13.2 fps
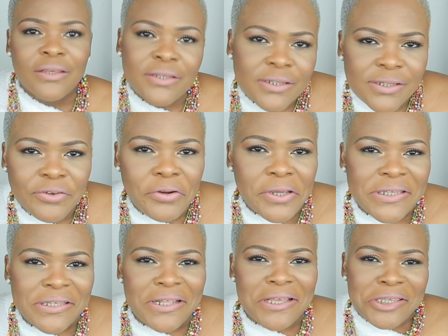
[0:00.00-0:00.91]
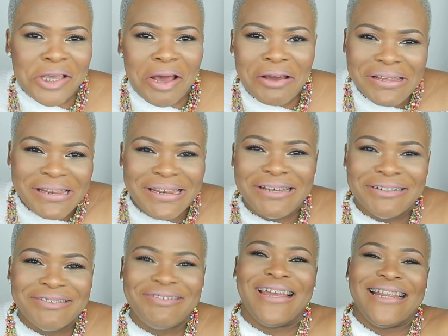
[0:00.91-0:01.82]
It's craziness going
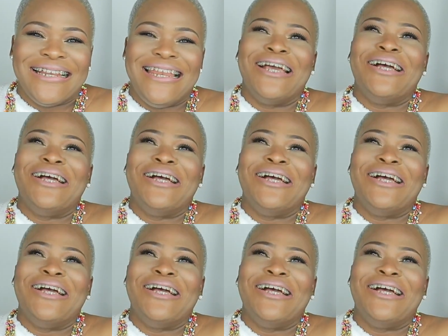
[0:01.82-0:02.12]
on right now.